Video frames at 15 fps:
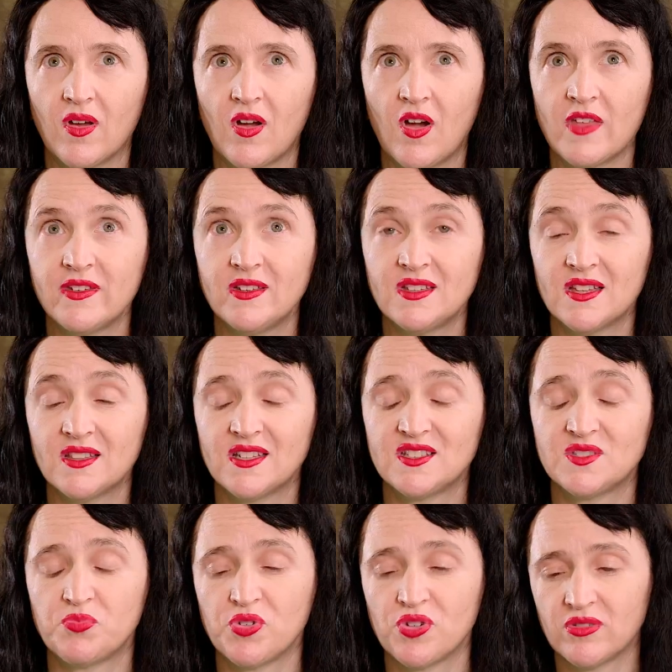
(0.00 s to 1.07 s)
I think that
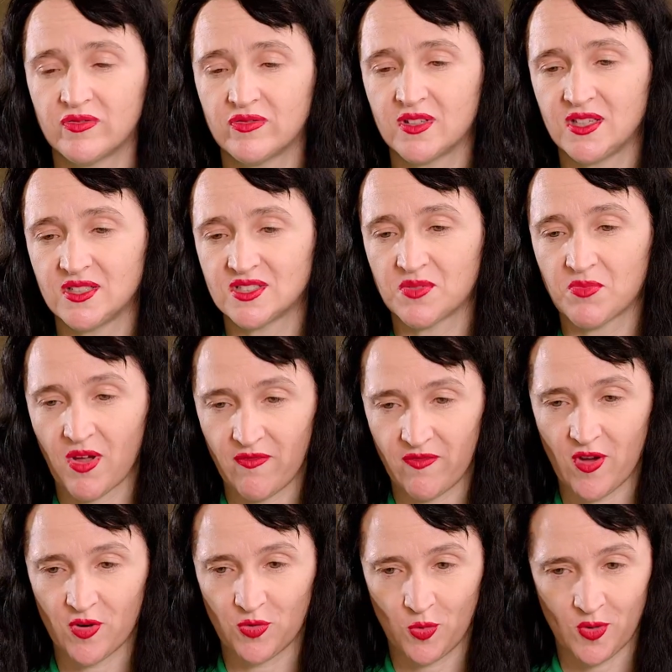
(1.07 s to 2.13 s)
leads beautifully into my
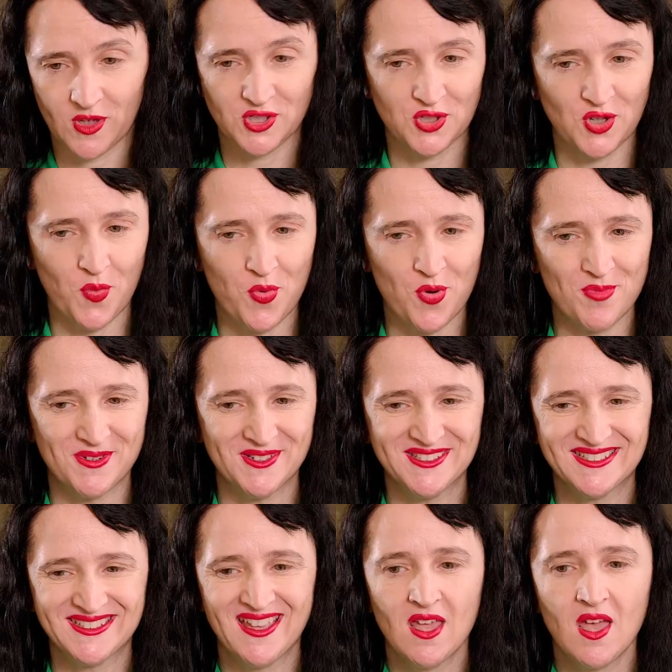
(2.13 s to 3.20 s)
final question, I
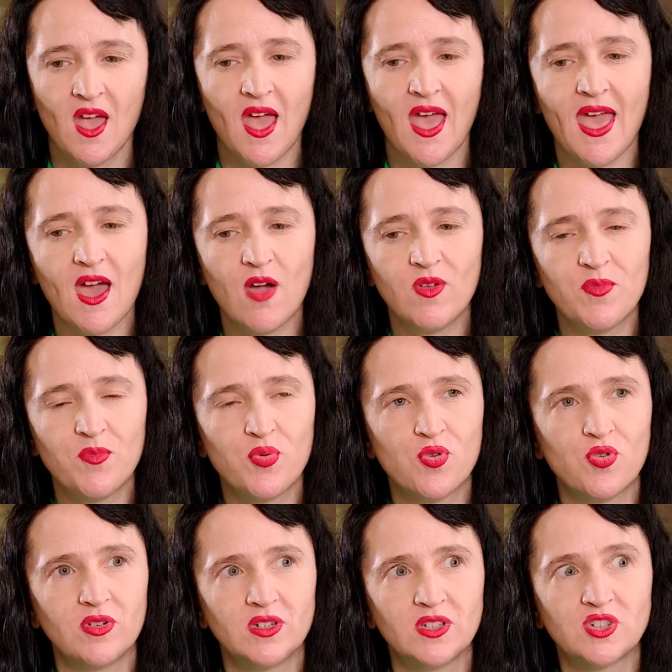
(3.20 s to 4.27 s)
promise. How
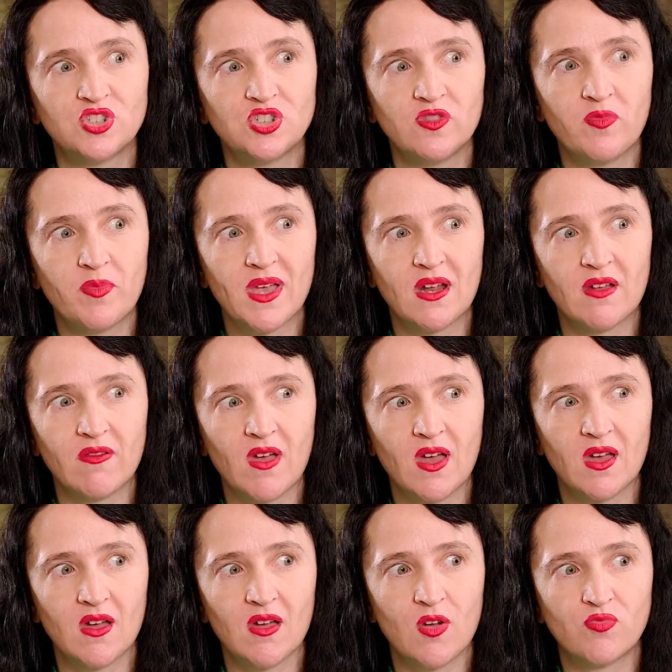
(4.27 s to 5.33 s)
important, because you've been
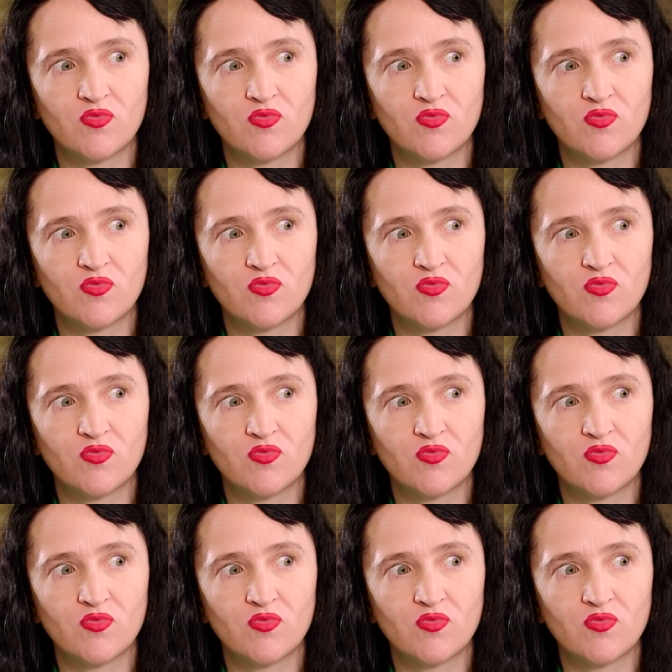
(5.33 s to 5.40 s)
a